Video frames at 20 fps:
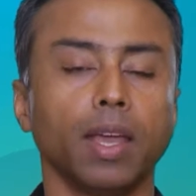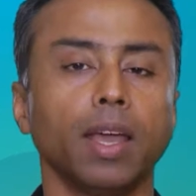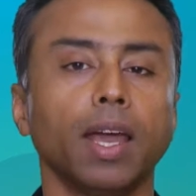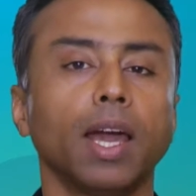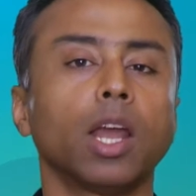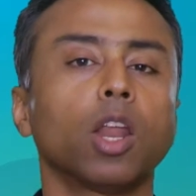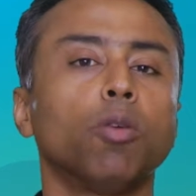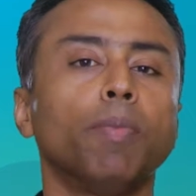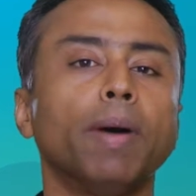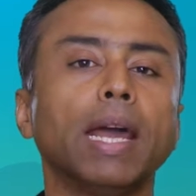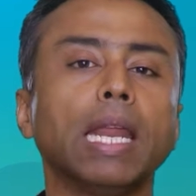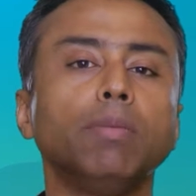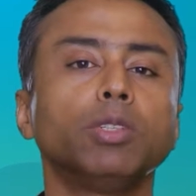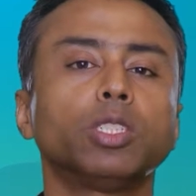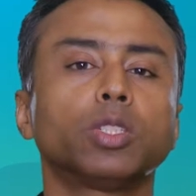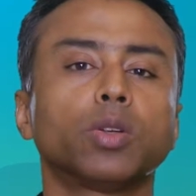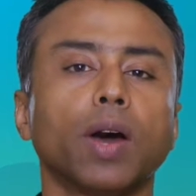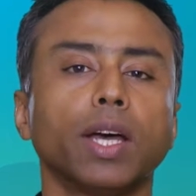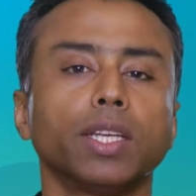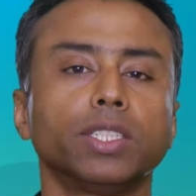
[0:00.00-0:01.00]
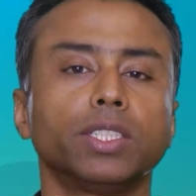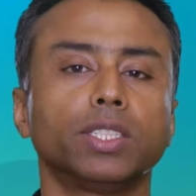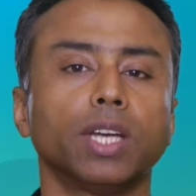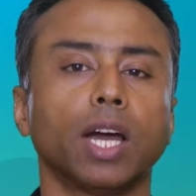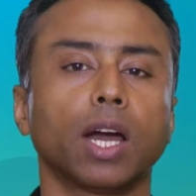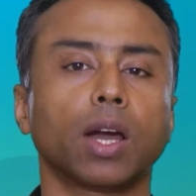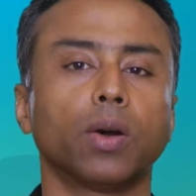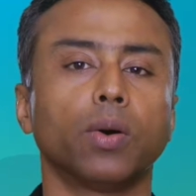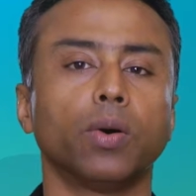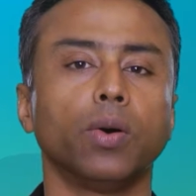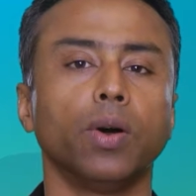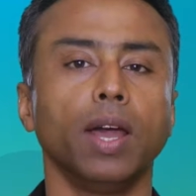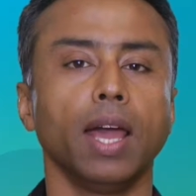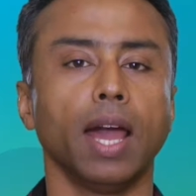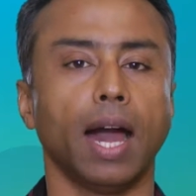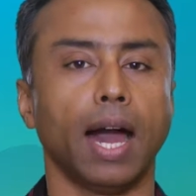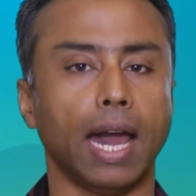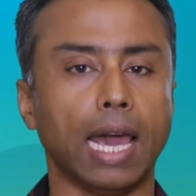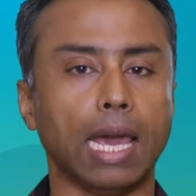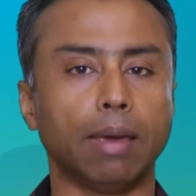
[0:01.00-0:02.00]
Hello, my name is Raj Chacko.
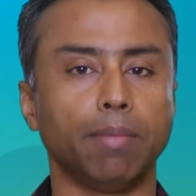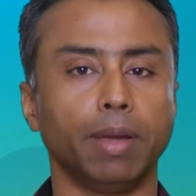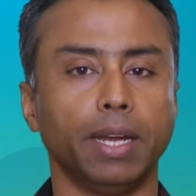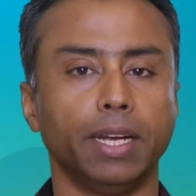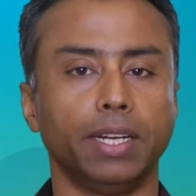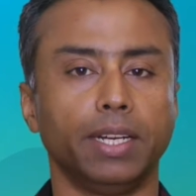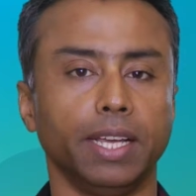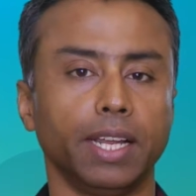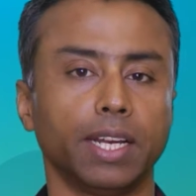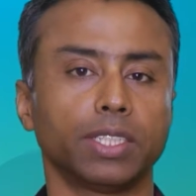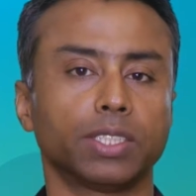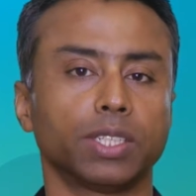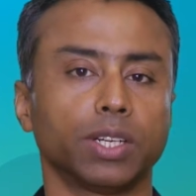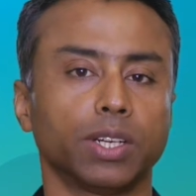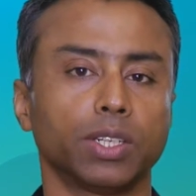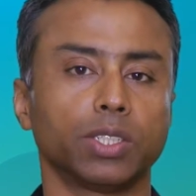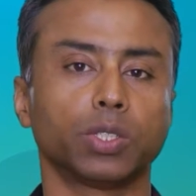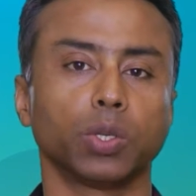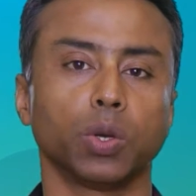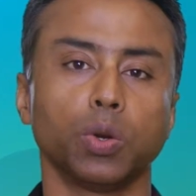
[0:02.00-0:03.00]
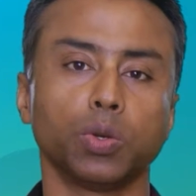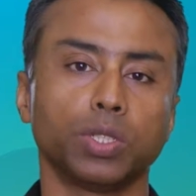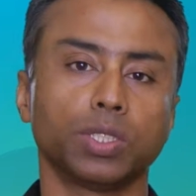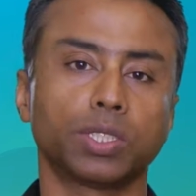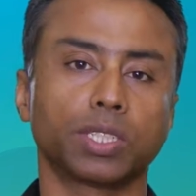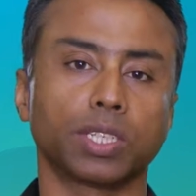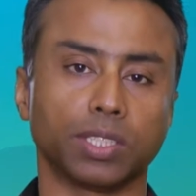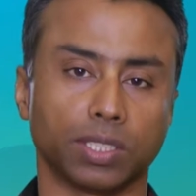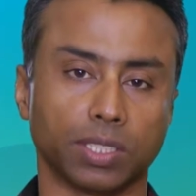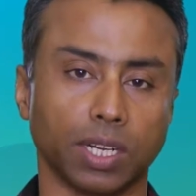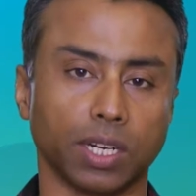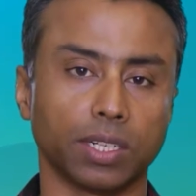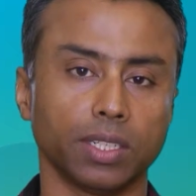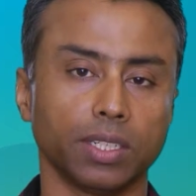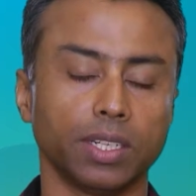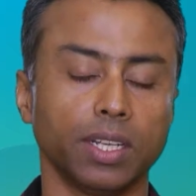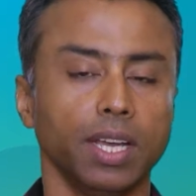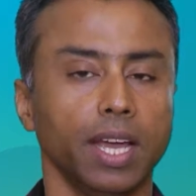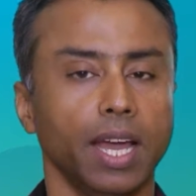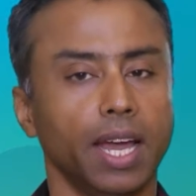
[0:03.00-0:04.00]
I am a data center solutions
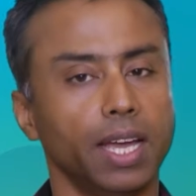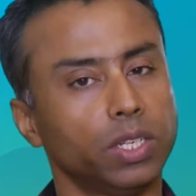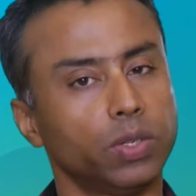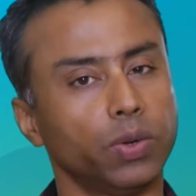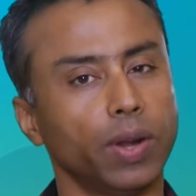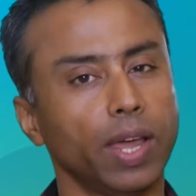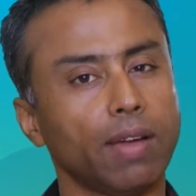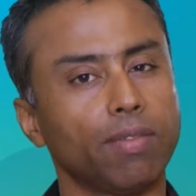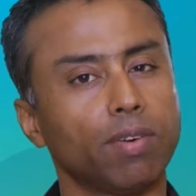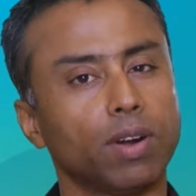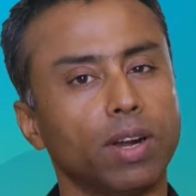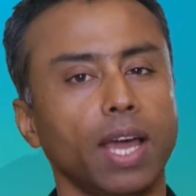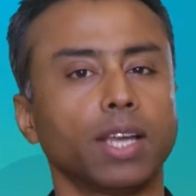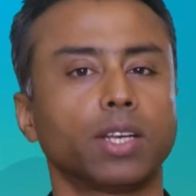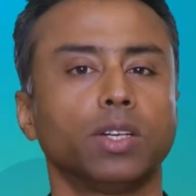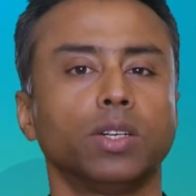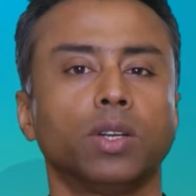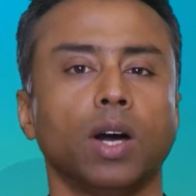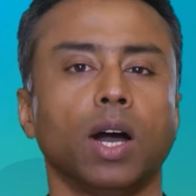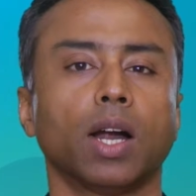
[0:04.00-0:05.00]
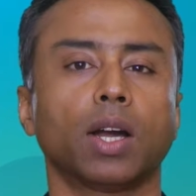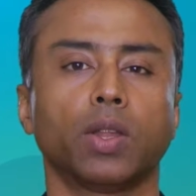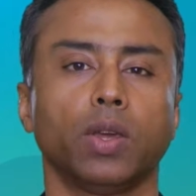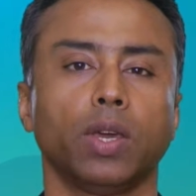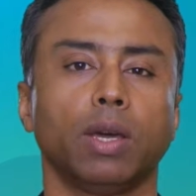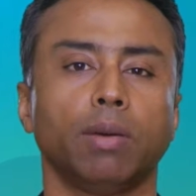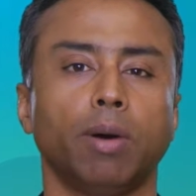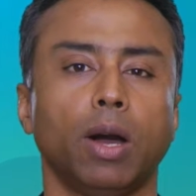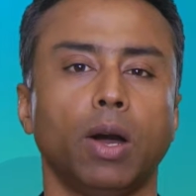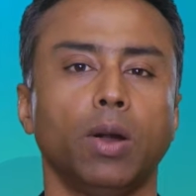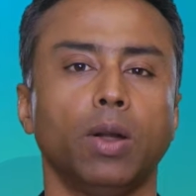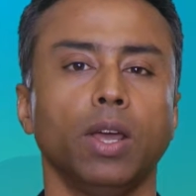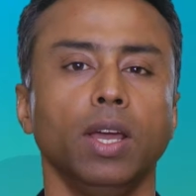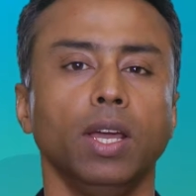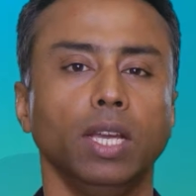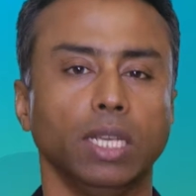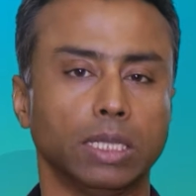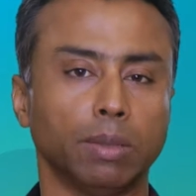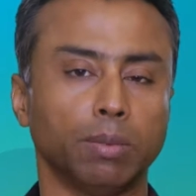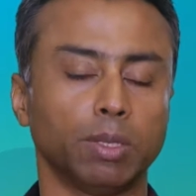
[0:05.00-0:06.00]
consultant, and today I would like to talk to you about
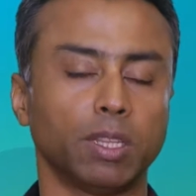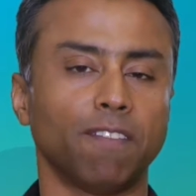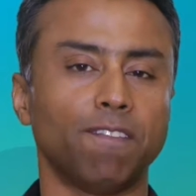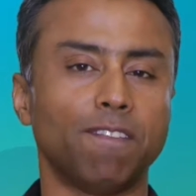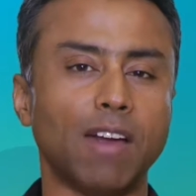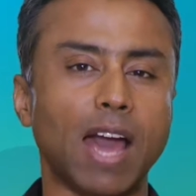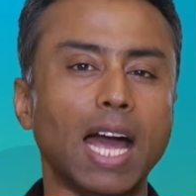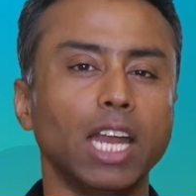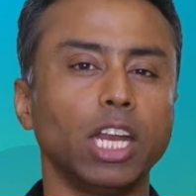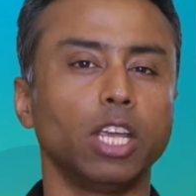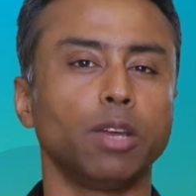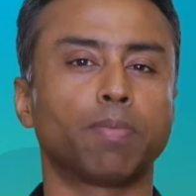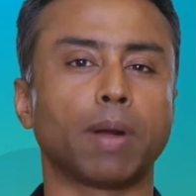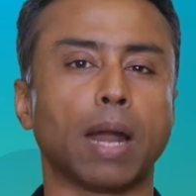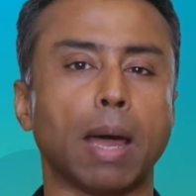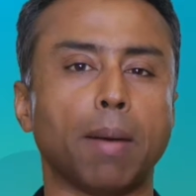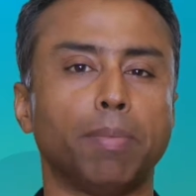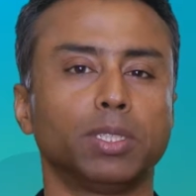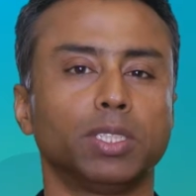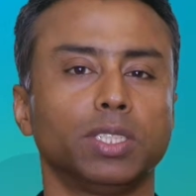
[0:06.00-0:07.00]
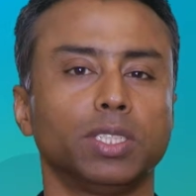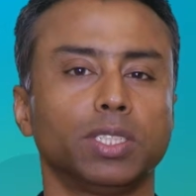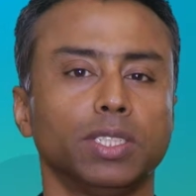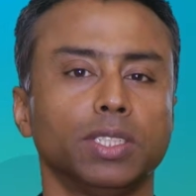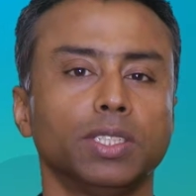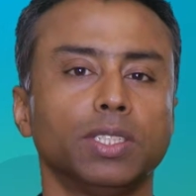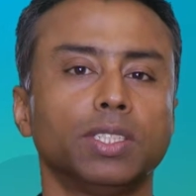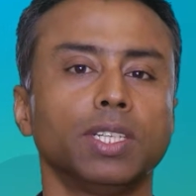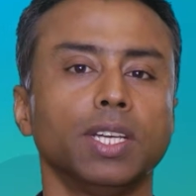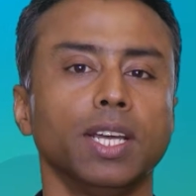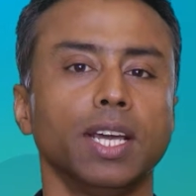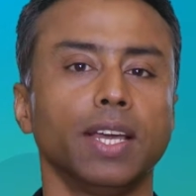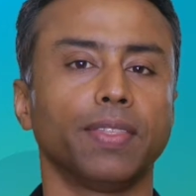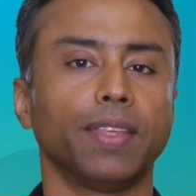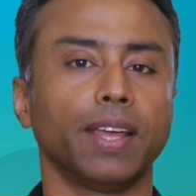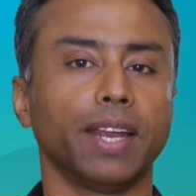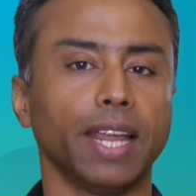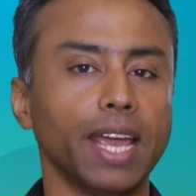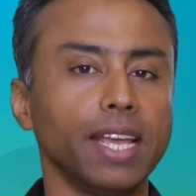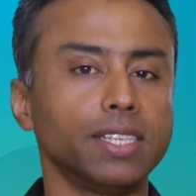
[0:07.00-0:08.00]
some of the value propositions
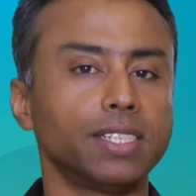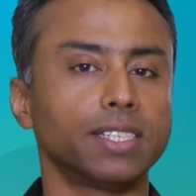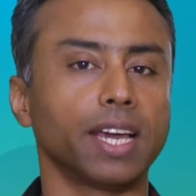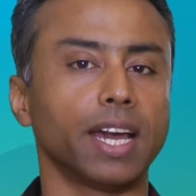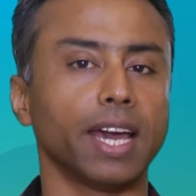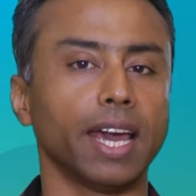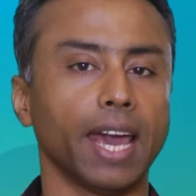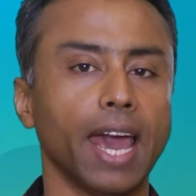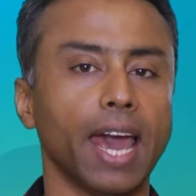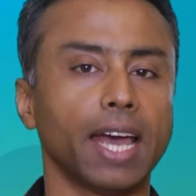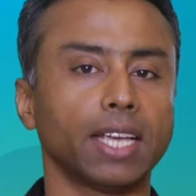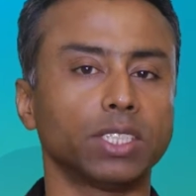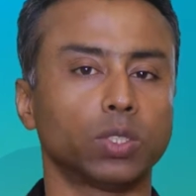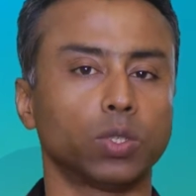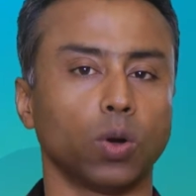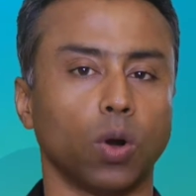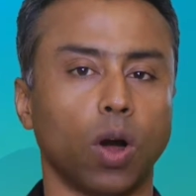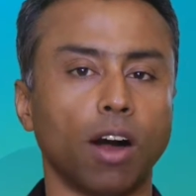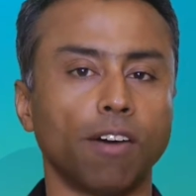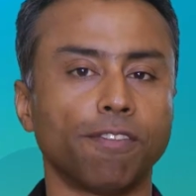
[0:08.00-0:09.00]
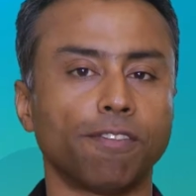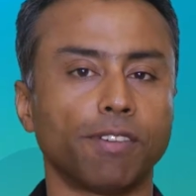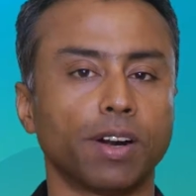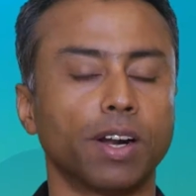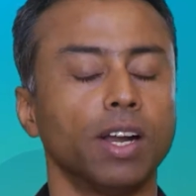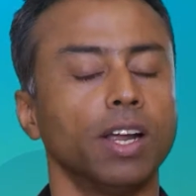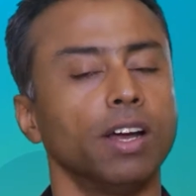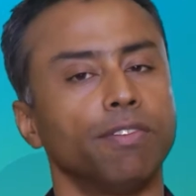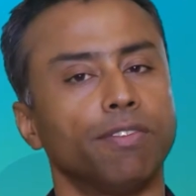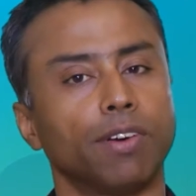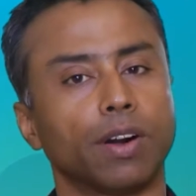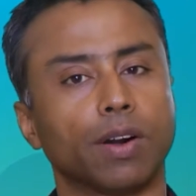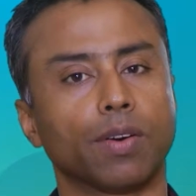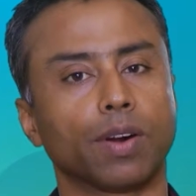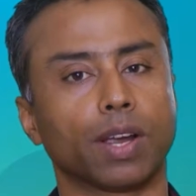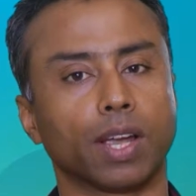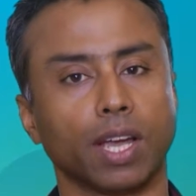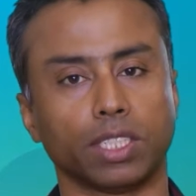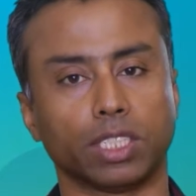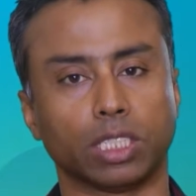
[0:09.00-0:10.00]
that ACI has to offer for
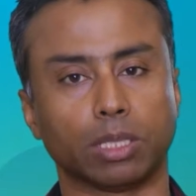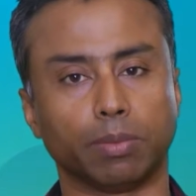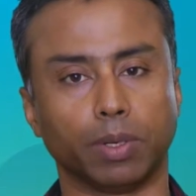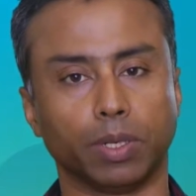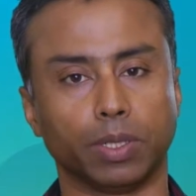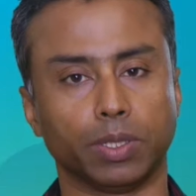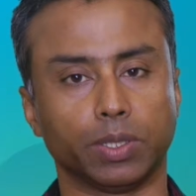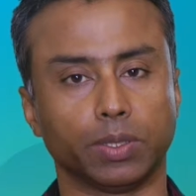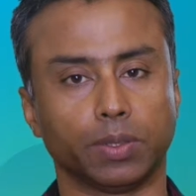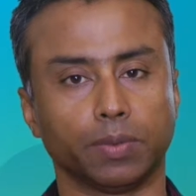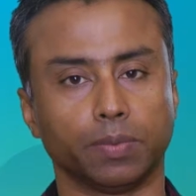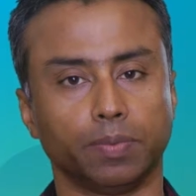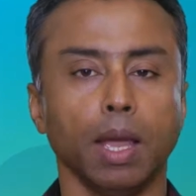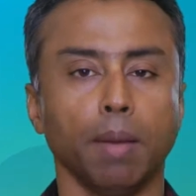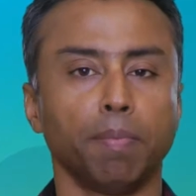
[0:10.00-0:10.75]
our customers.